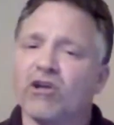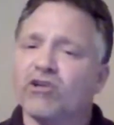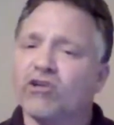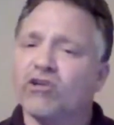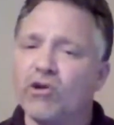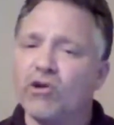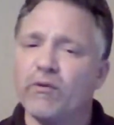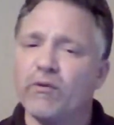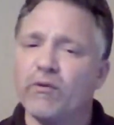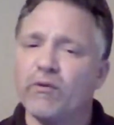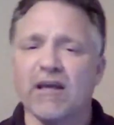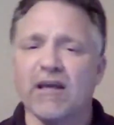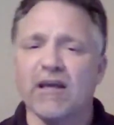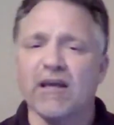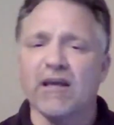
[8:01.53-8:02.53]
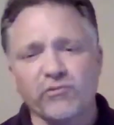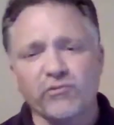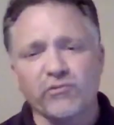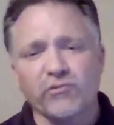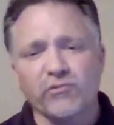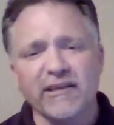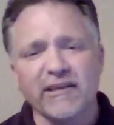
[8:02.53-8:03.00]
2 incomes, 3
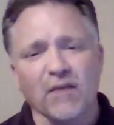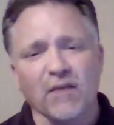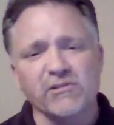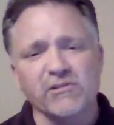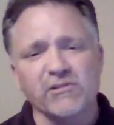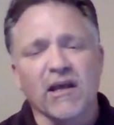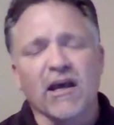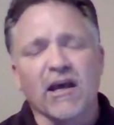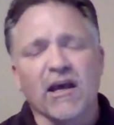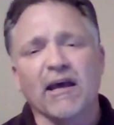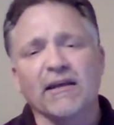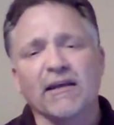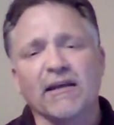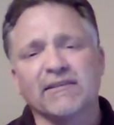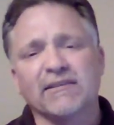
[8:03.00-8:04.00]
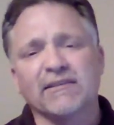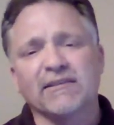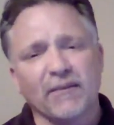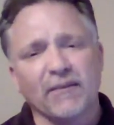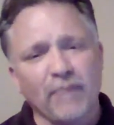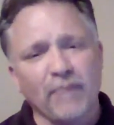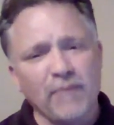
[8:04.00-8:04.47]
incomes to
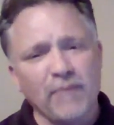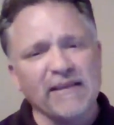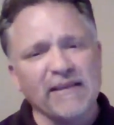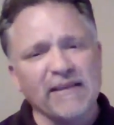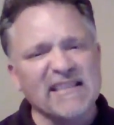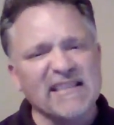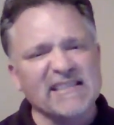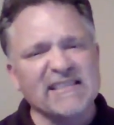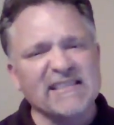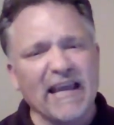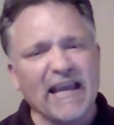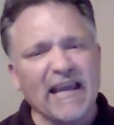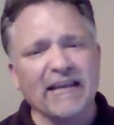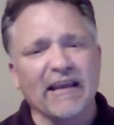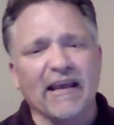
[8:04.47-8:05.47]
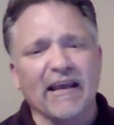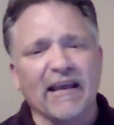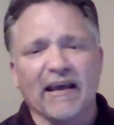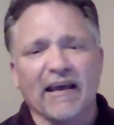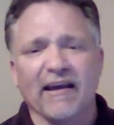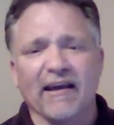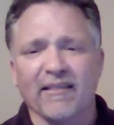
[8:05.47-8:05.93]
maybe sustain
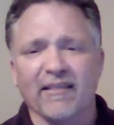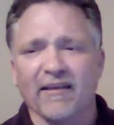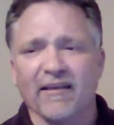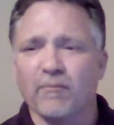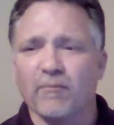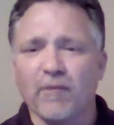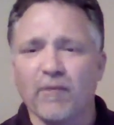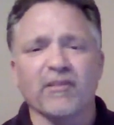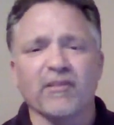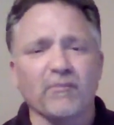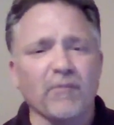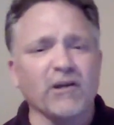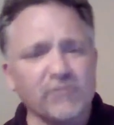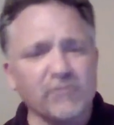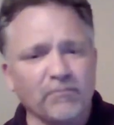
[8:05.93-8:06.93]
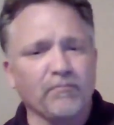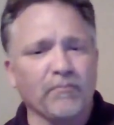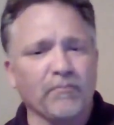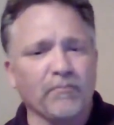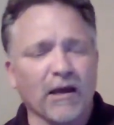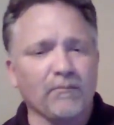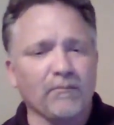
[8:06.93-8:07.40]
the
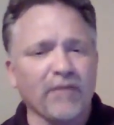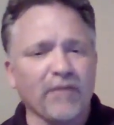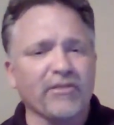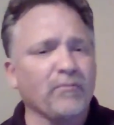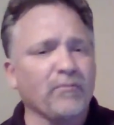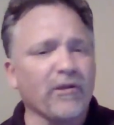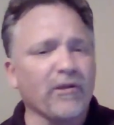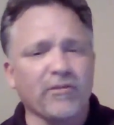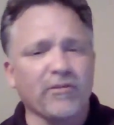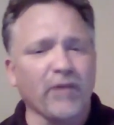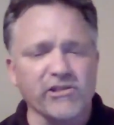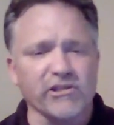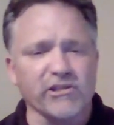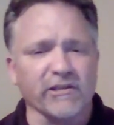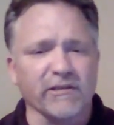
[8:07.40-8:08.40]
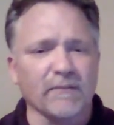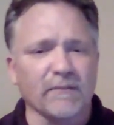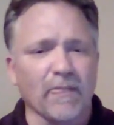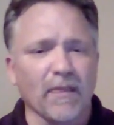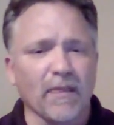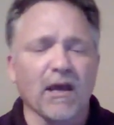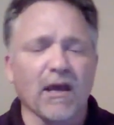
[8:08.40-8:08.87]
month-to-month budget.
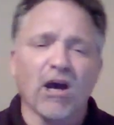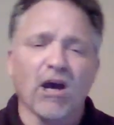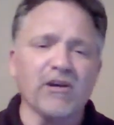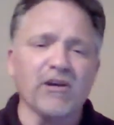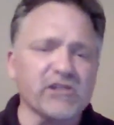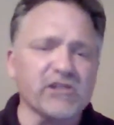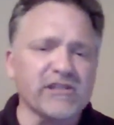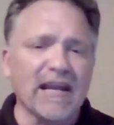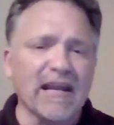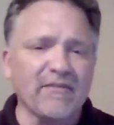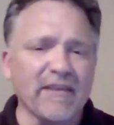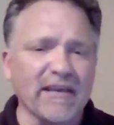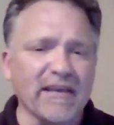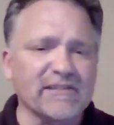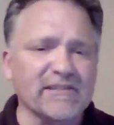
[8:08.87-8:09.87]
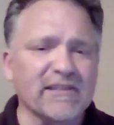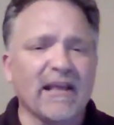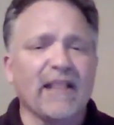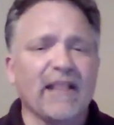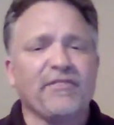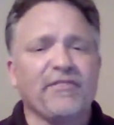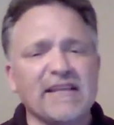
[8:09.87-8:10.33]
Understand this.
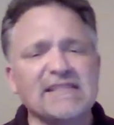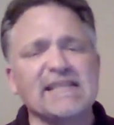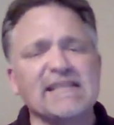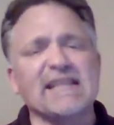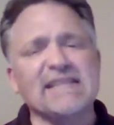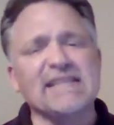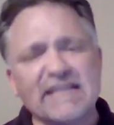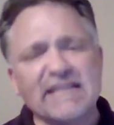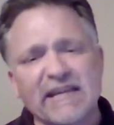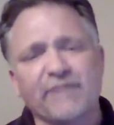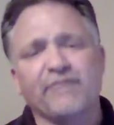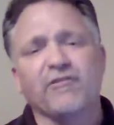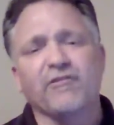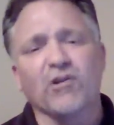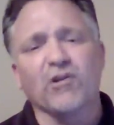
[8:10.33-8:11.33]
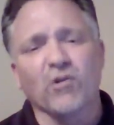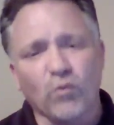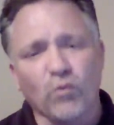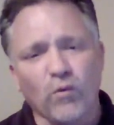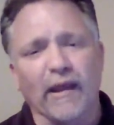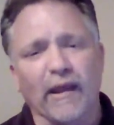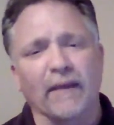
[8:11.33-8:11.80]
This is a different
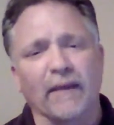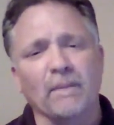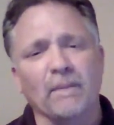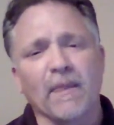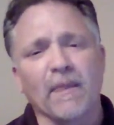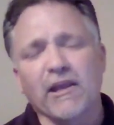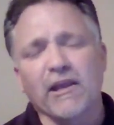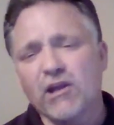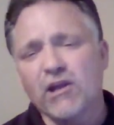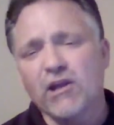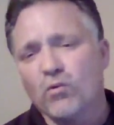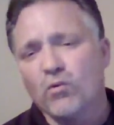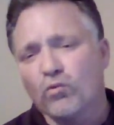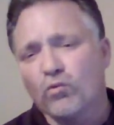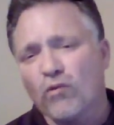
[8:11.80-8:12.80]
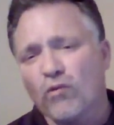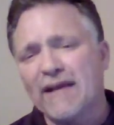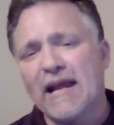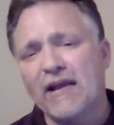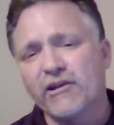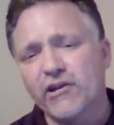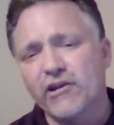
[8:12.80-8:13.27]
way. You know, right
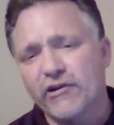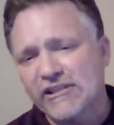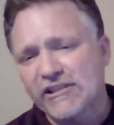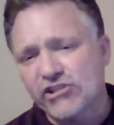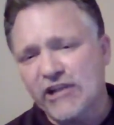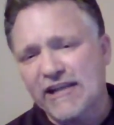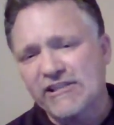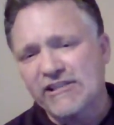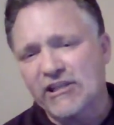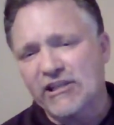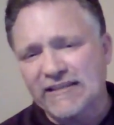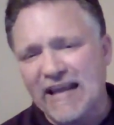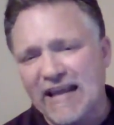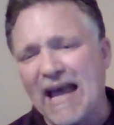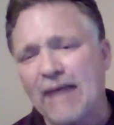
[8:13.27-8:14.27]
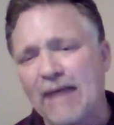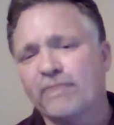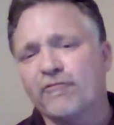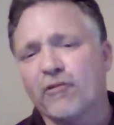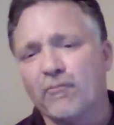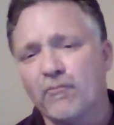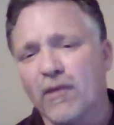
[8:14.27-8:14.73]
now you're exchanging time
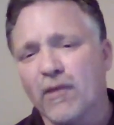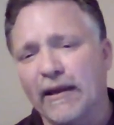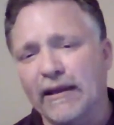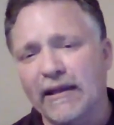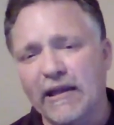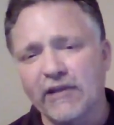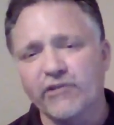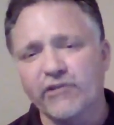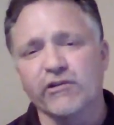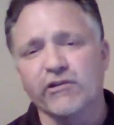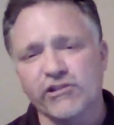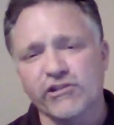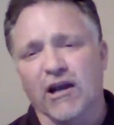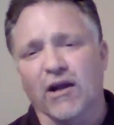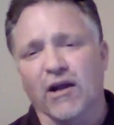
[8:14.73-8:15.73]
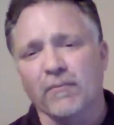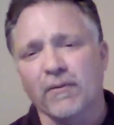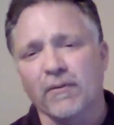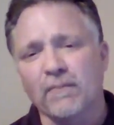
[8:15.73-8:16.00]
for money in your job.